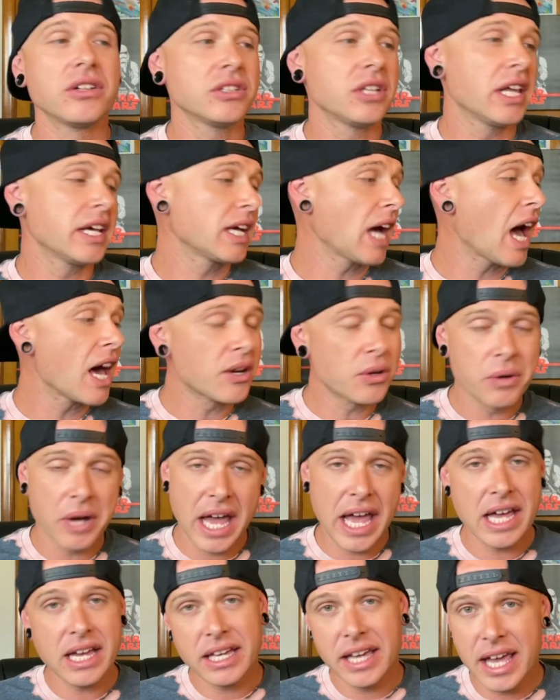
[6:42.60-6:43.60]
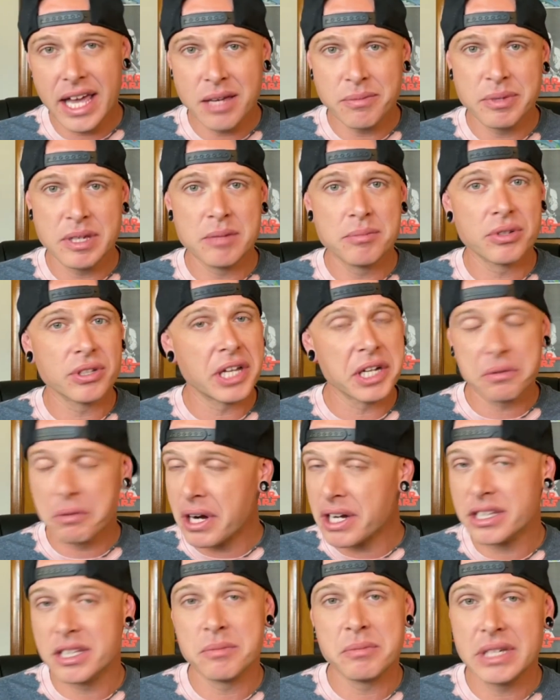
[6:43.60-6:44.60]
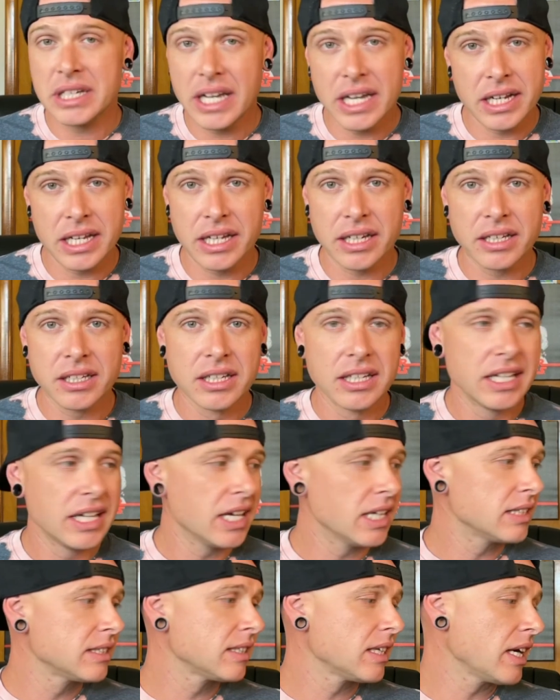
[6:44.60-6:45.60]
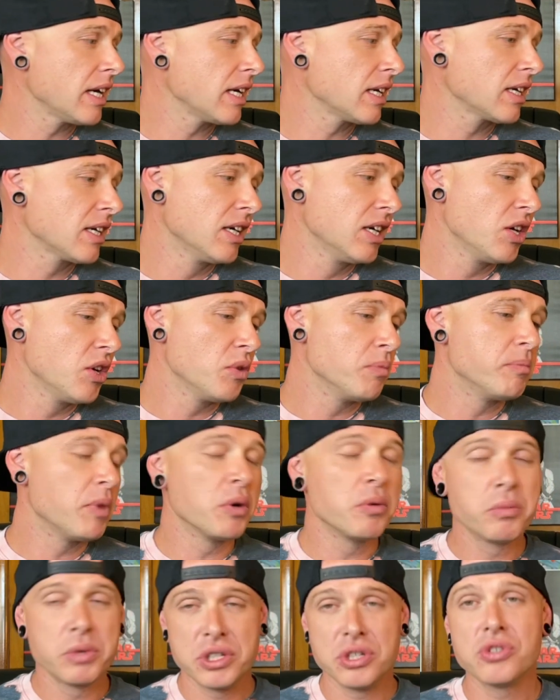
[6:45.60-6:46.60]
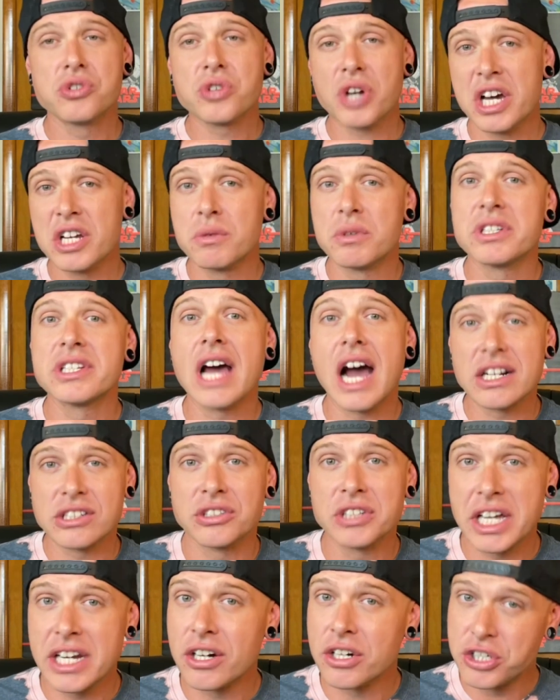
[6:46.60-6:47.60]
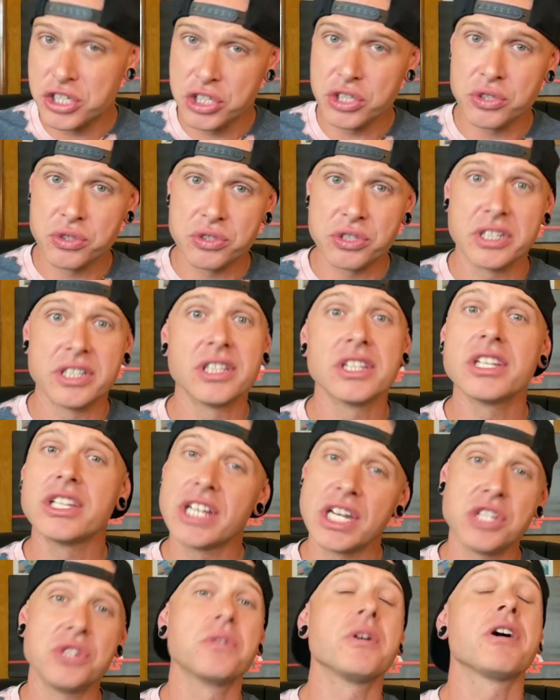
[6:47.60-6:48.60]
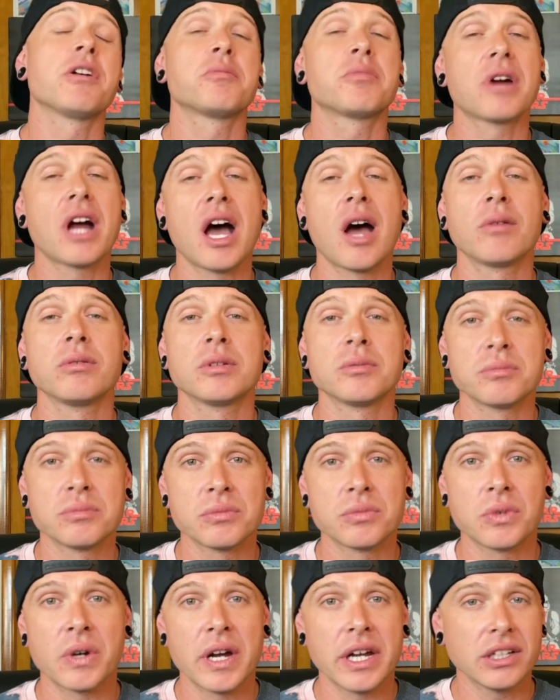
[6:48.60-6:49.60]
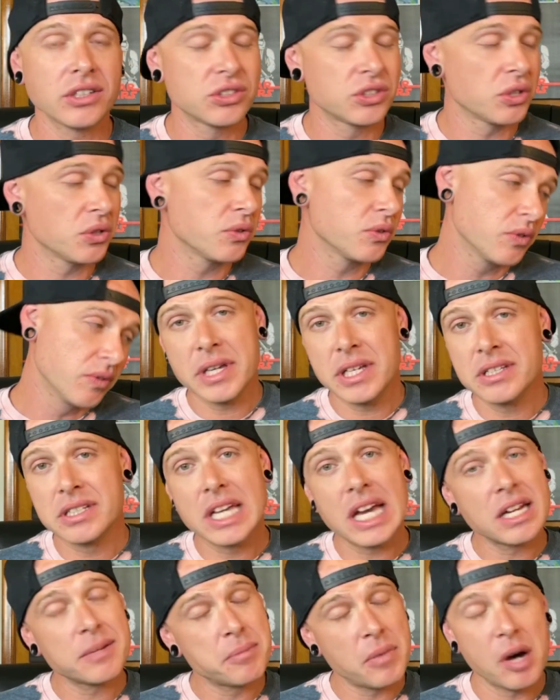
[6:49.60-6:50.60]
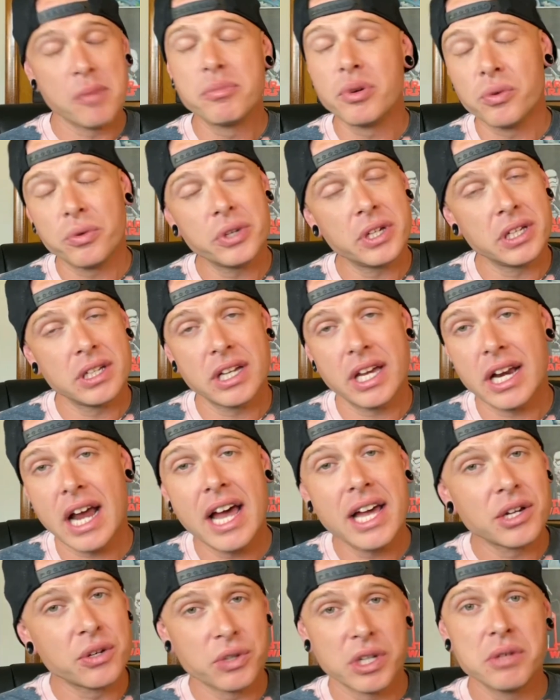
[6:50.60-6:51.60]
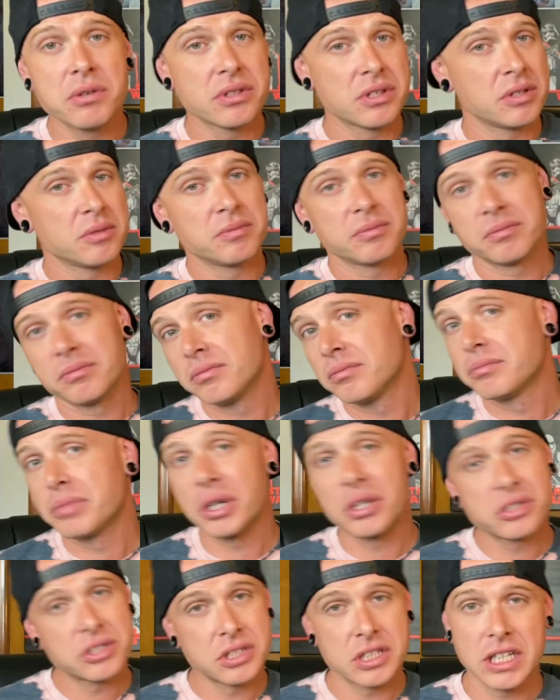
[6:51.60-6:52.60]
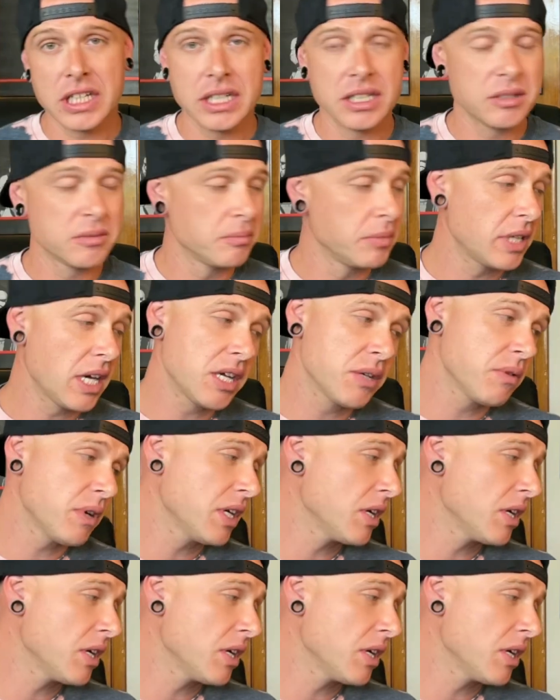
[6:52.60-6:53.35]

like, I don't hate gay people, like right at the beginning. It's like, but when you try to indoctrinate our children, then you got a problem, right? So he's got a, a point, and I agree with him personally. But anyway,